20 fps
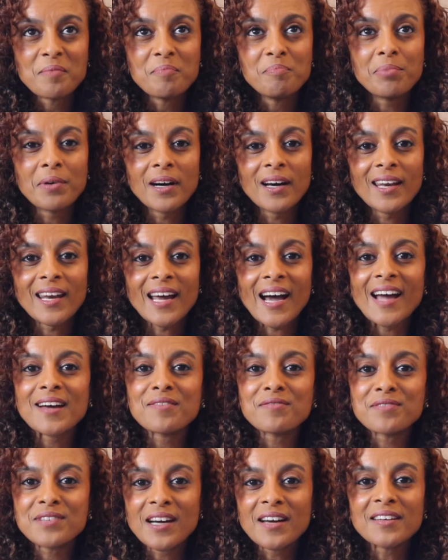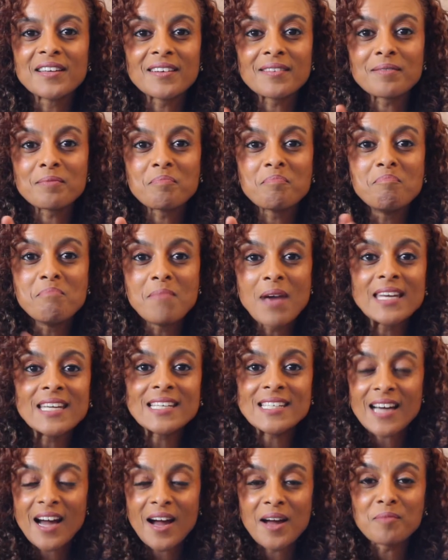but I have done it many
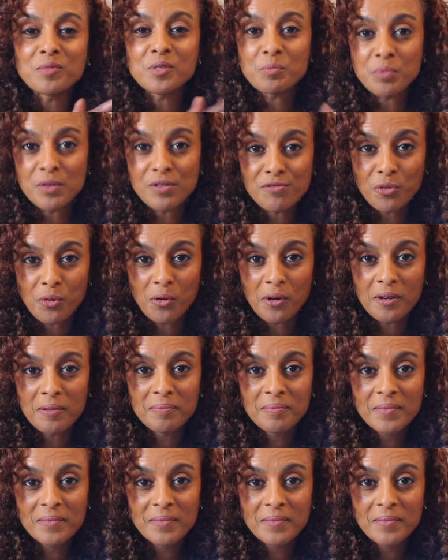times before.